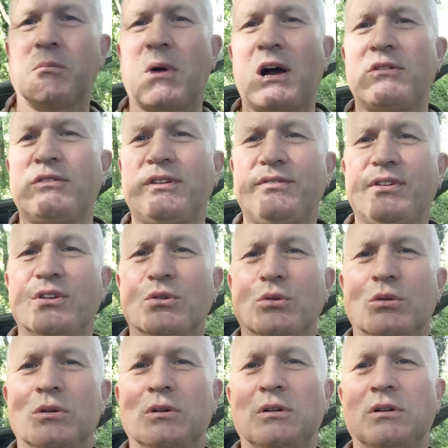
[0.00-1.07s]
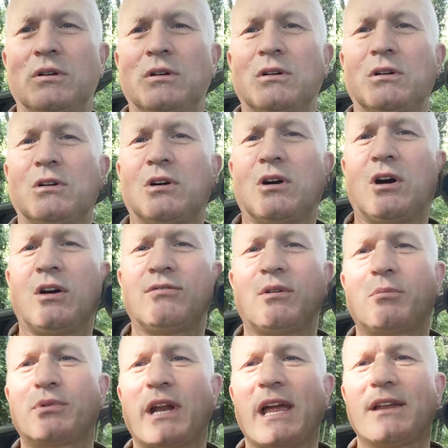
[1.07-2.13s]
My review
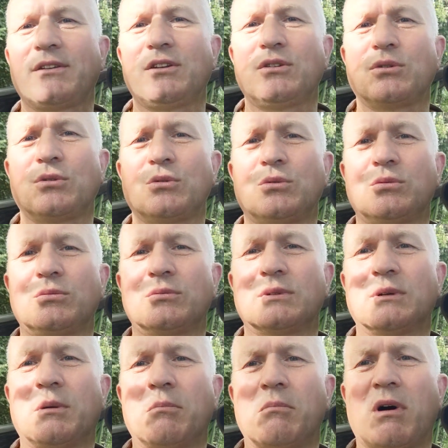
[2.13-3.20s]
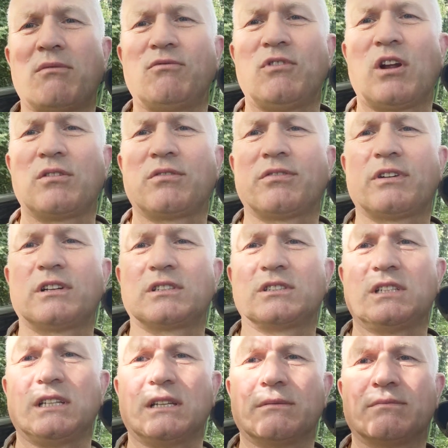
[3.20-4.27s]
of a brand new Munro
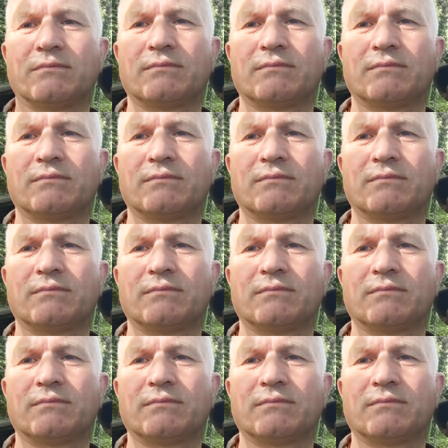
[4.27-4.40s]
30.